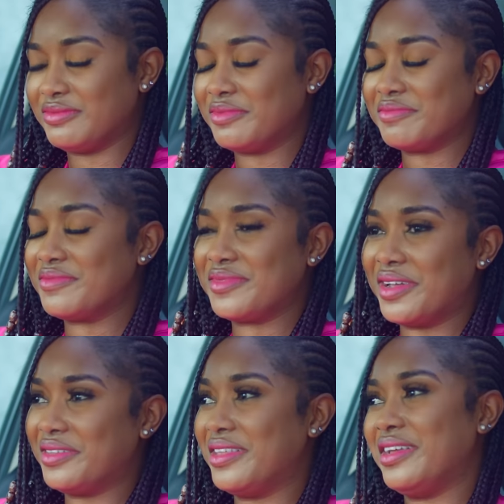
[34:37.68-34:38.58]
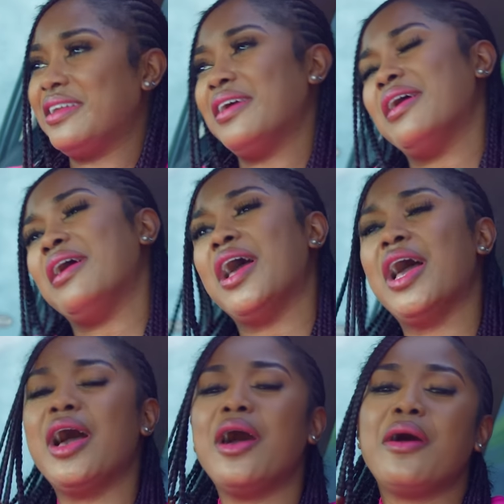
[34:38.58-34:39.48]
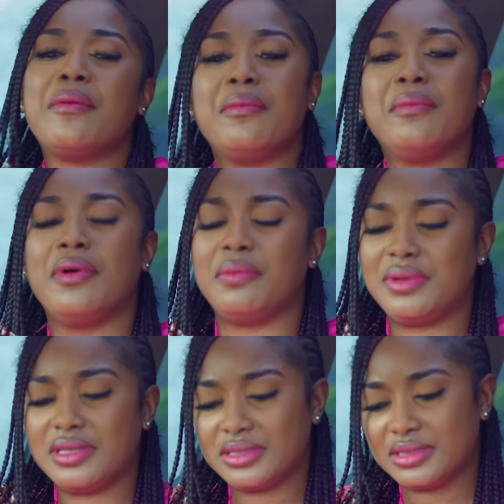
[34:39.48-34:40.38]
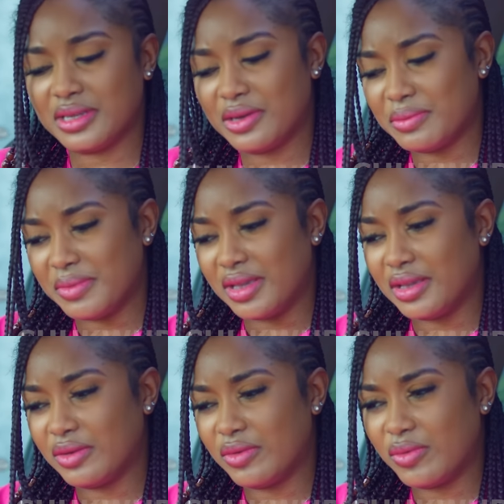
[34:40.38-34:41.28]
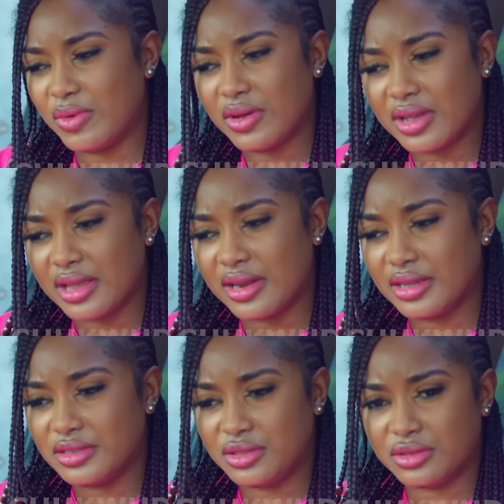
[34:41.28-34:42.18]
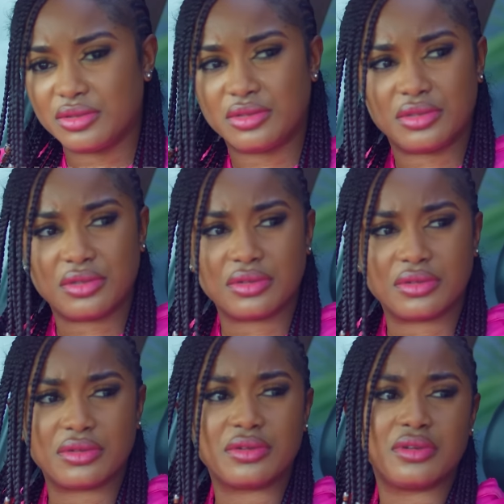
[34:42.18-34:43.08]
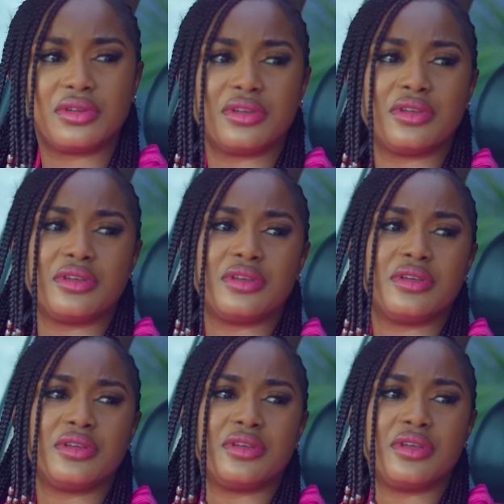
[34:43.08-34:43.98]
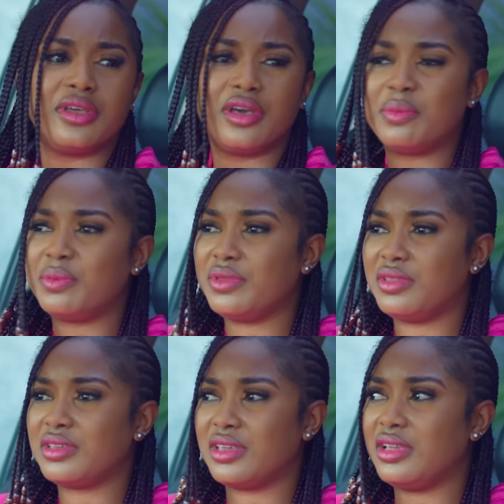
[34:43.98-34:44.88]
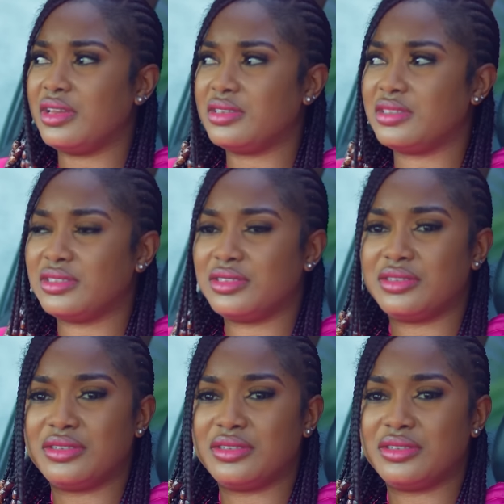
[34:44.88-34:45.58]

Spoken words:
Nothing. Well, please tell me, what can I do to help with the kids,